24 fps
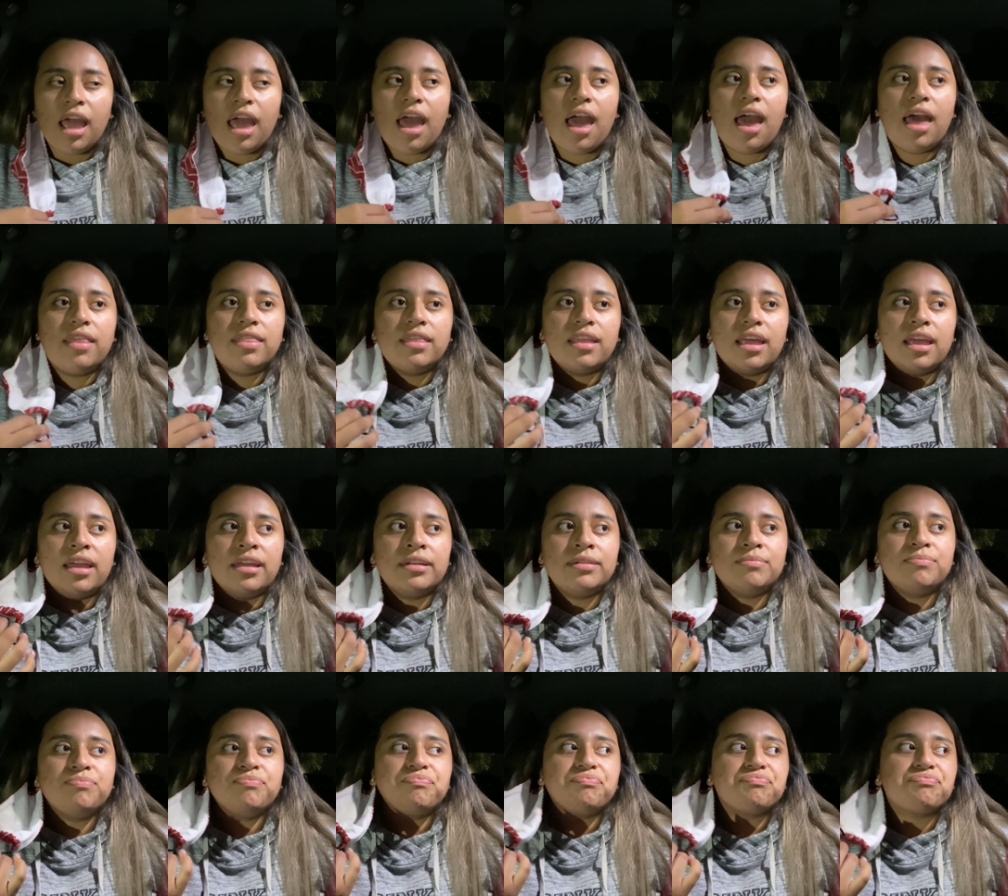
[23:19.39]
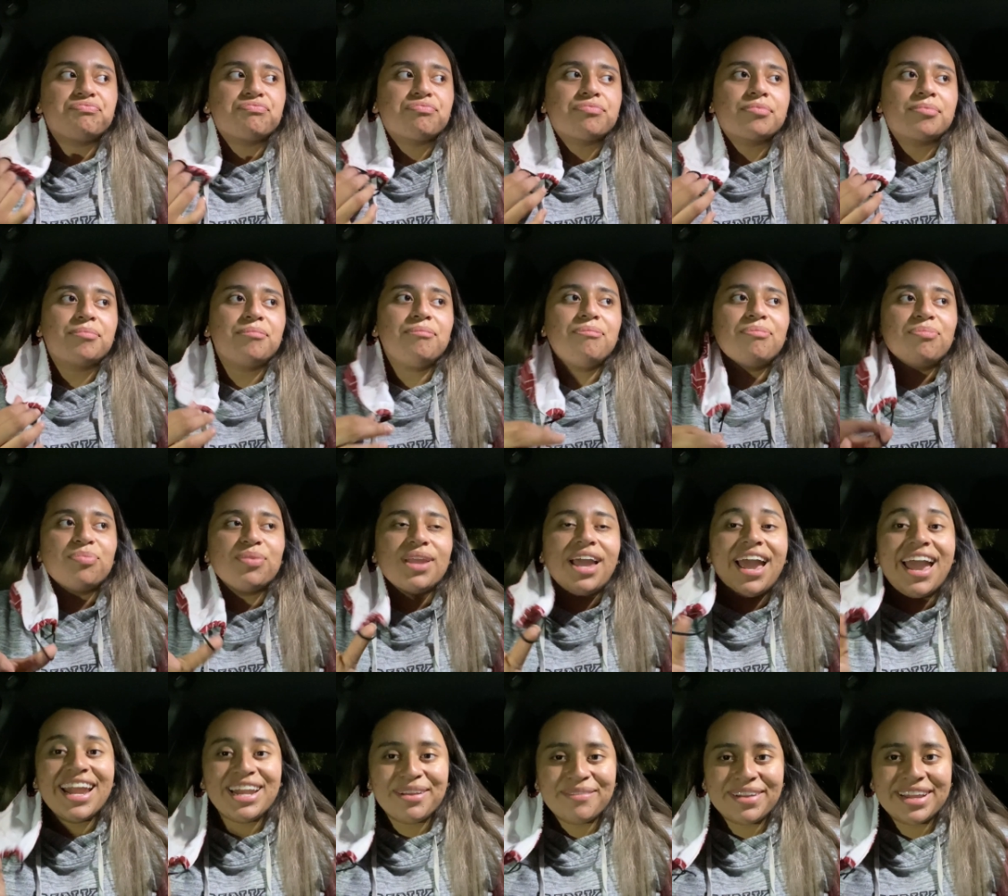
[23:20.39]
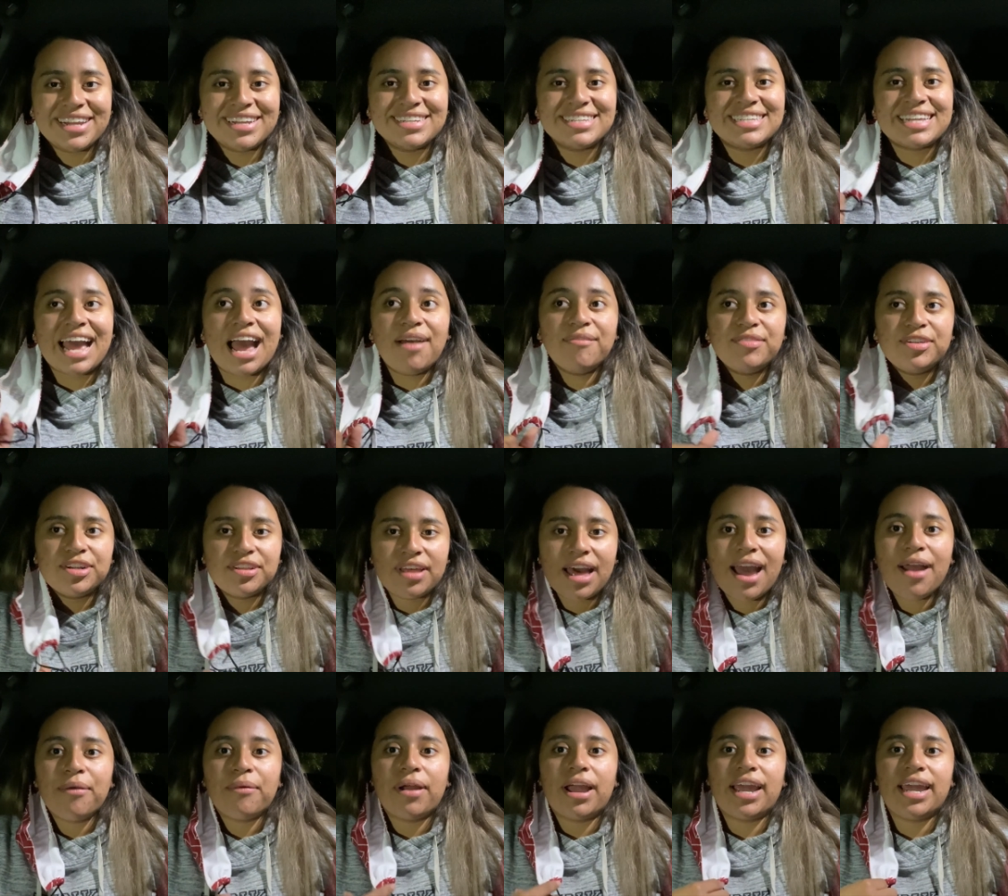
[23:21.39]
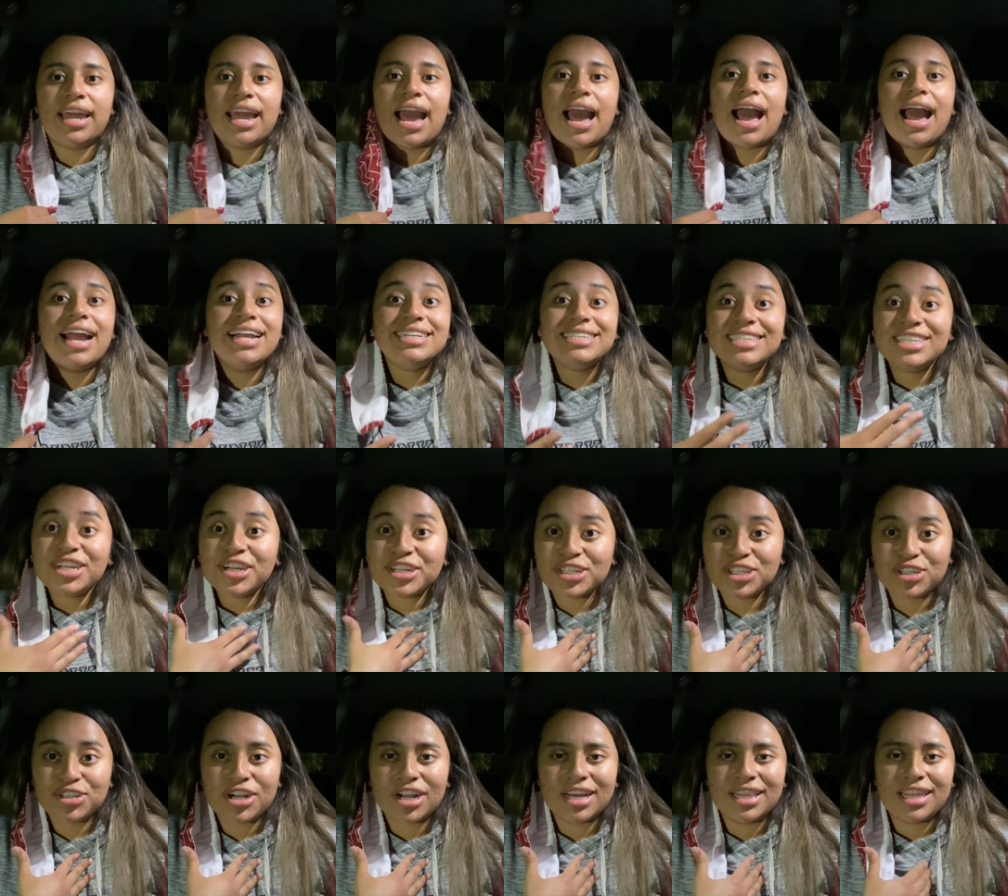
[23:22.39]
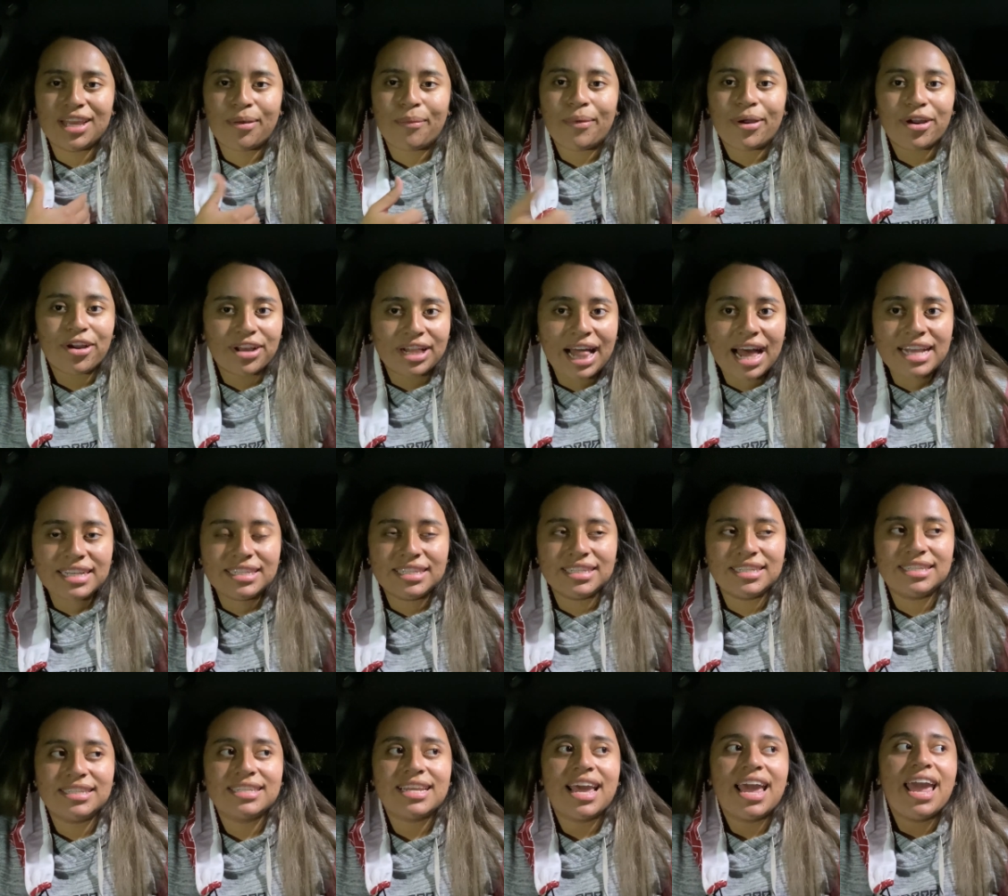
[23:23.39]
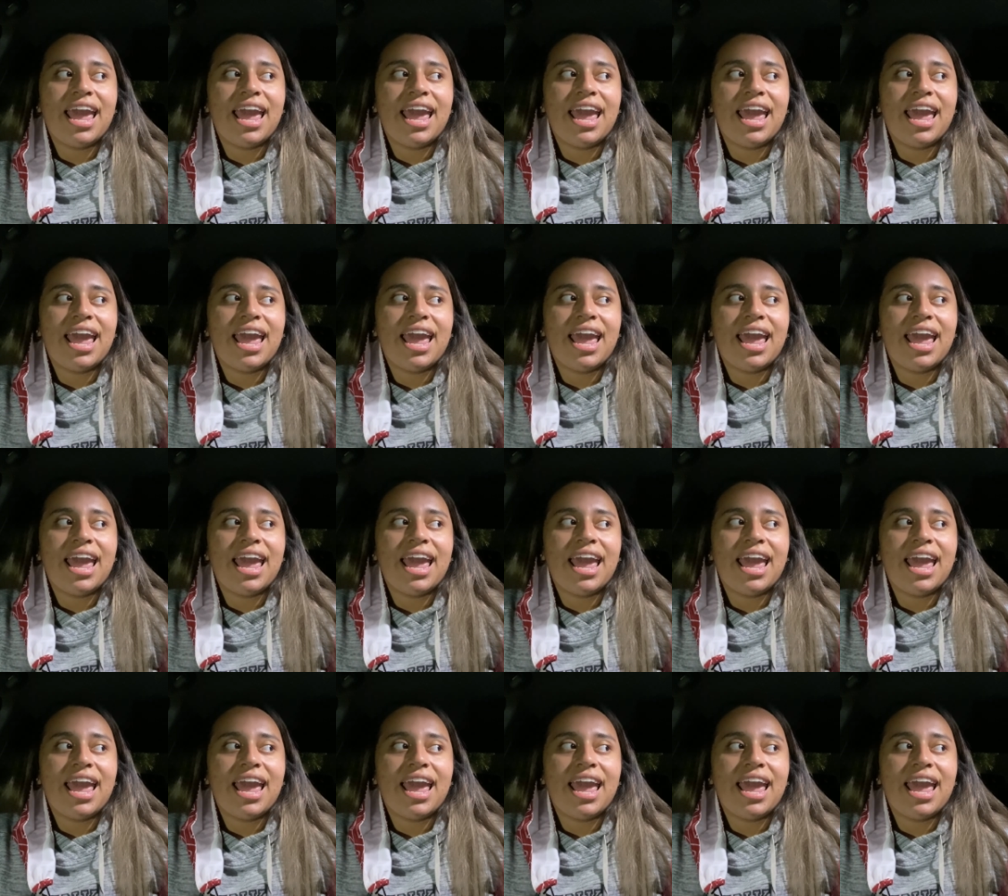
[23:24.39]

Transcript: And then anyways, after that, right, I see her struggling with her glasses